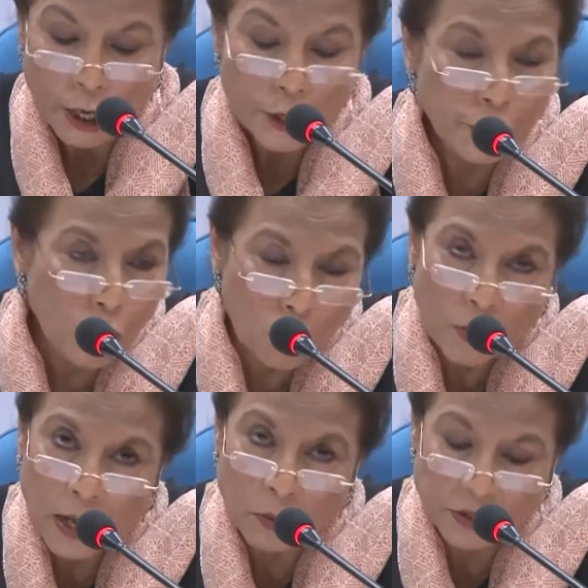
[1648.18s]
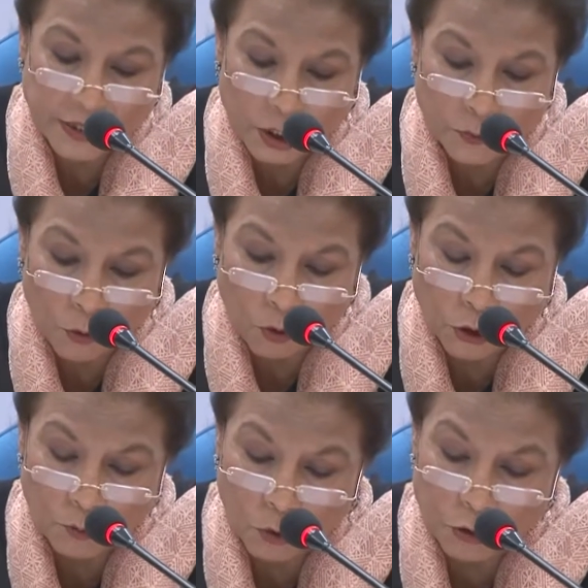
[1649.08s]
Nowhere was this brought
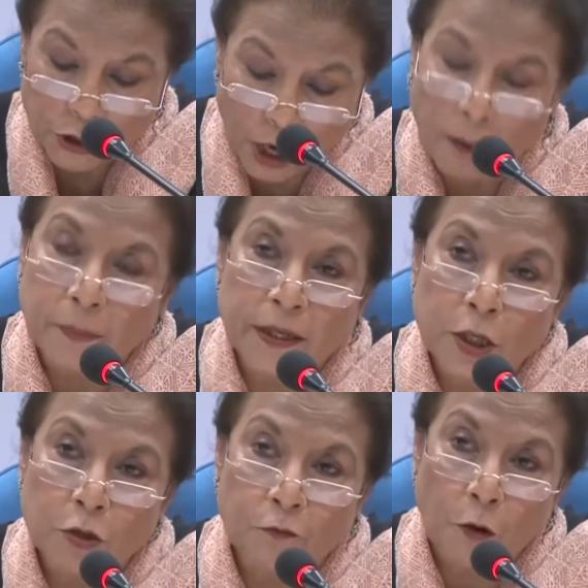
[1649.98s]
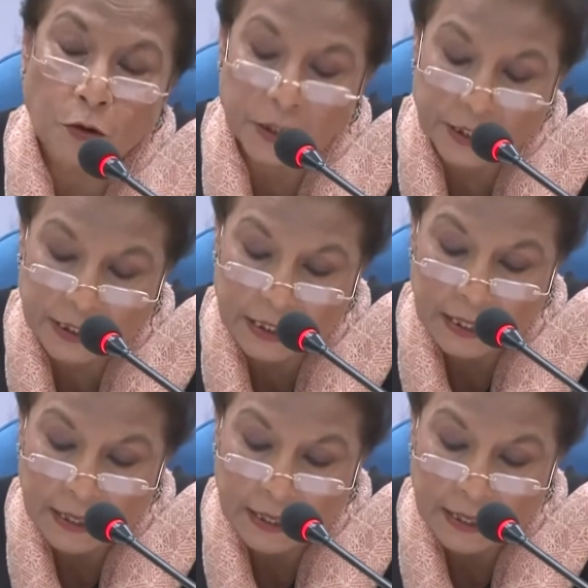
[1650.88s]
more sharply into focus